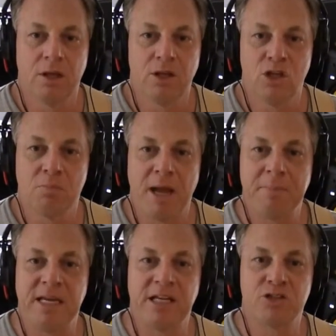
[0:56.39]
You might
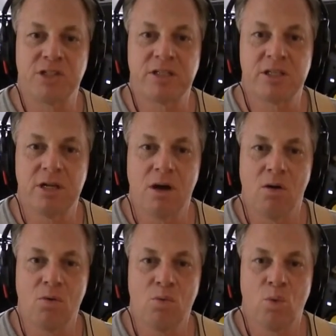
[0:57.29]
be interested to
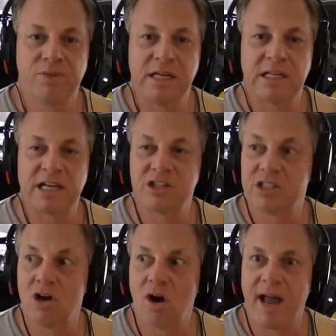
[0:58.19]
know what the electric
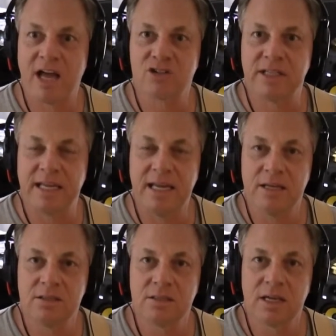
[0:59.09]
guitar actually
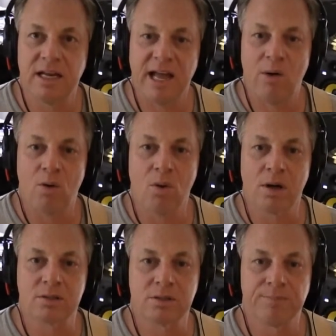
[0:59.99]
is and how it
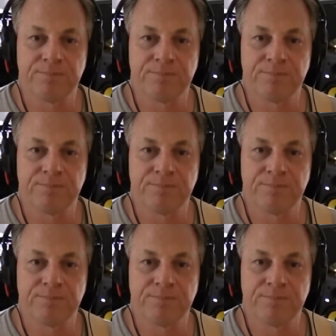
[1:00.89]
works.